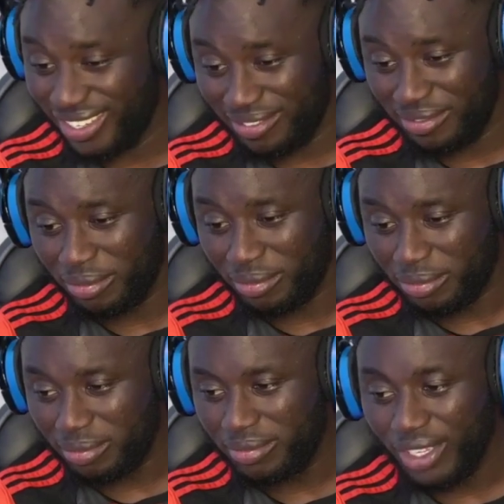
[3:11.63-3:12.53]

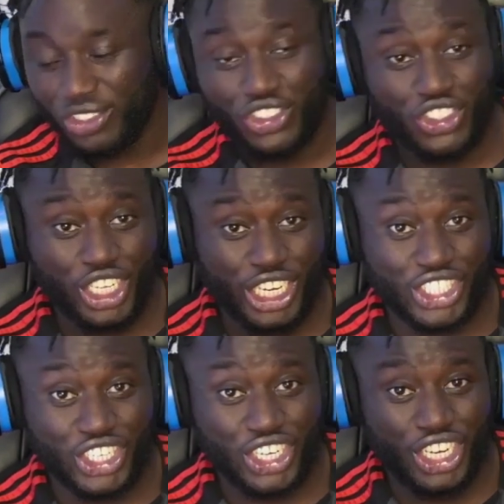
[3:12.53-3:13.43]
Chiqui
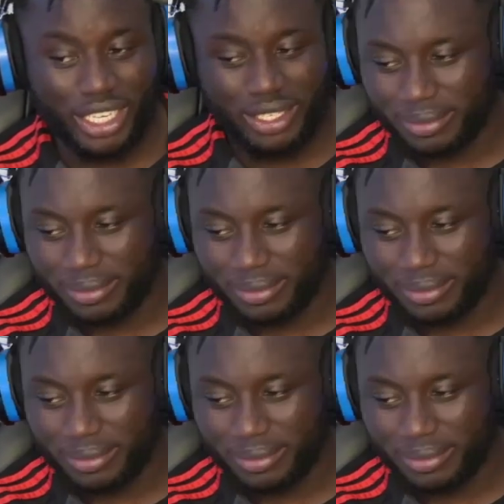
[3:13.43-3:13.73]
Chiqui.